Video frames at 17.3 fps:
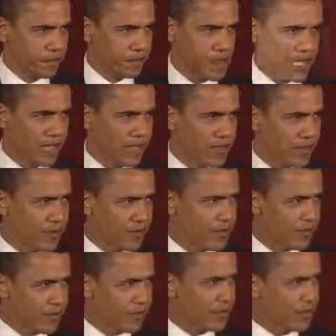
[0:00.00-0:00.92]
because
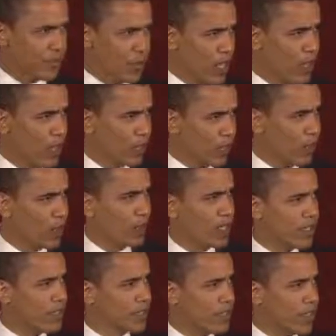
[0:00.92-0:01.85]
we all know
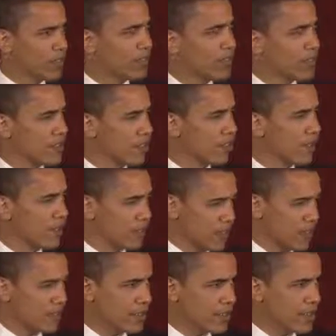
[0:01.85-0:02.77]
that injustice still
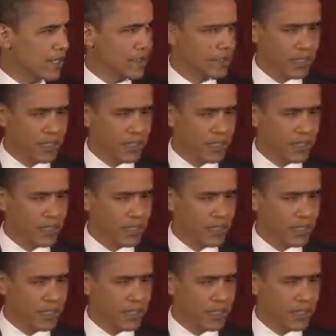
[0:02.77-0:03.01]
exists. It